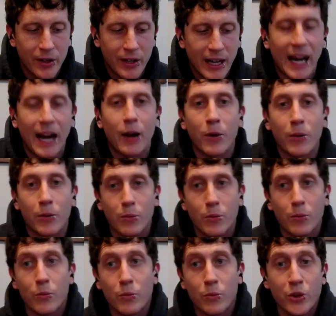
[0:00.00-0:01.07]
how
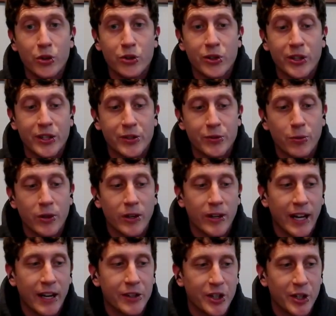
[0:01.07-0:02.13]
nutrients work,
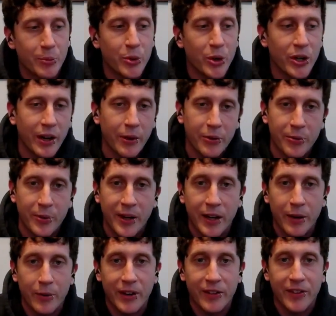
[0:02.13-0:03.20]
actually in a book I was
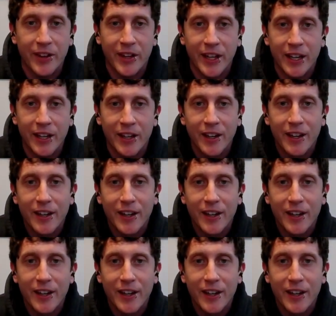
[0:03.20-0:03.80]
reading recently.